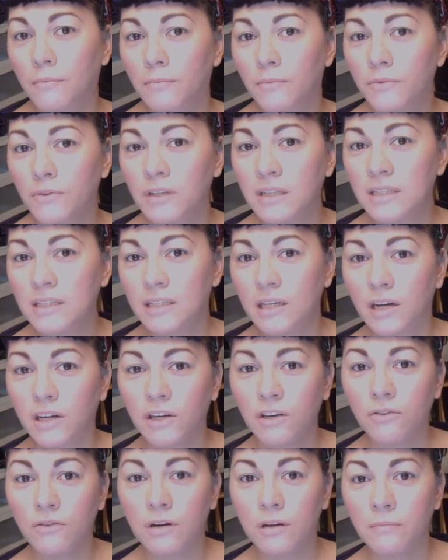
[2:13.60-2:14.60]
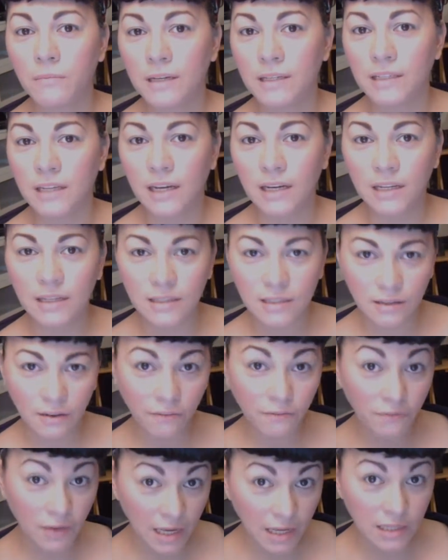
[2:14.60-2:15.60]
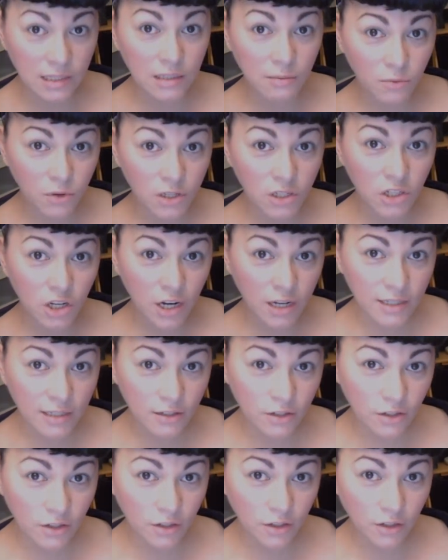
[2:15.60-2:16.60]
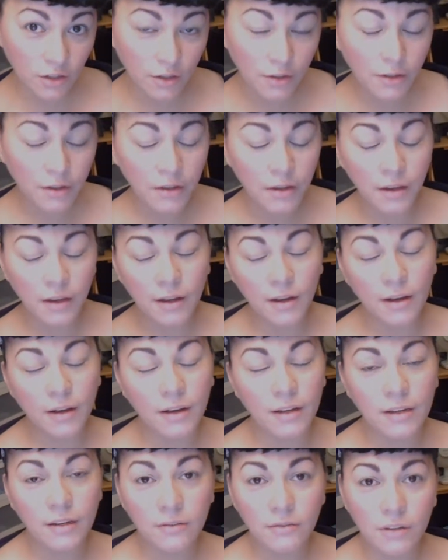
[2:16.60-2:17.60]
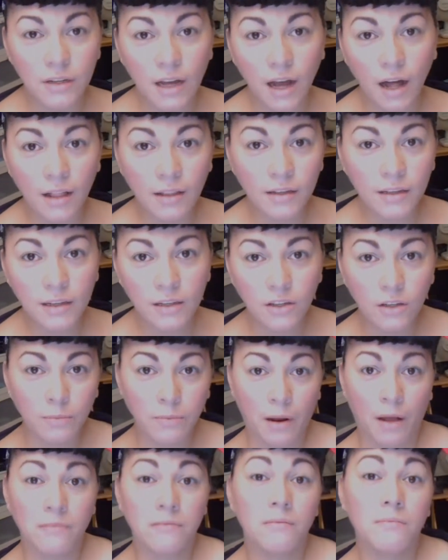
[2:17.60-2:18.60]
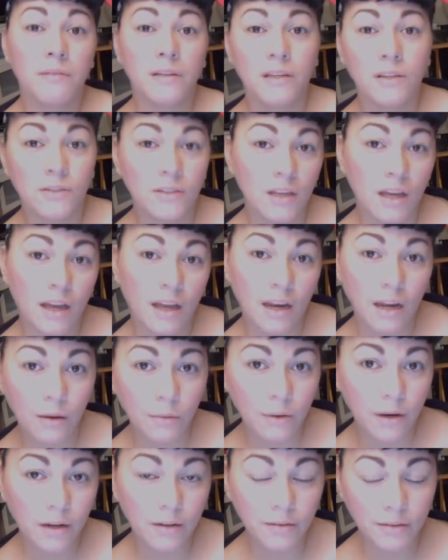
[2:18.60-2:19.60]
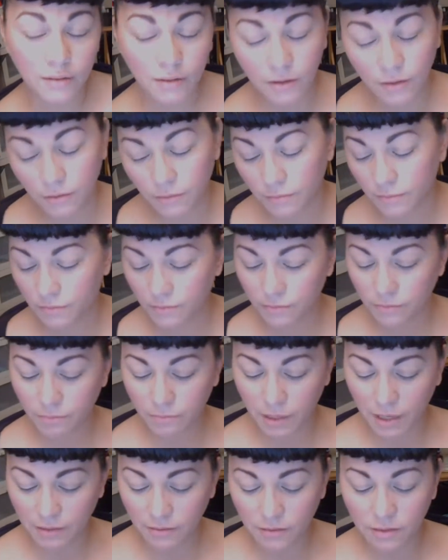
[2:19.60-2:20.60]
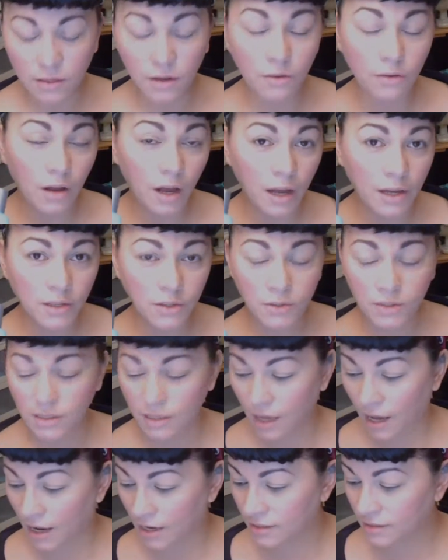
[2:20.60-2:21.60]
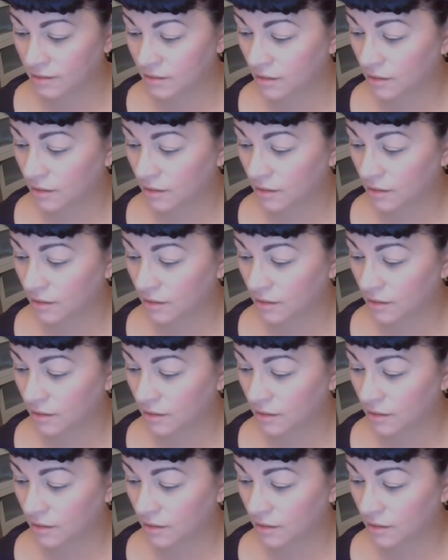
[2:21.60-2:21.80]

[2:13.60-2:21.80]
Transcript: really suck you in by saying it's a face moisturizer, and in reality you probably use it anywhere. So I use that,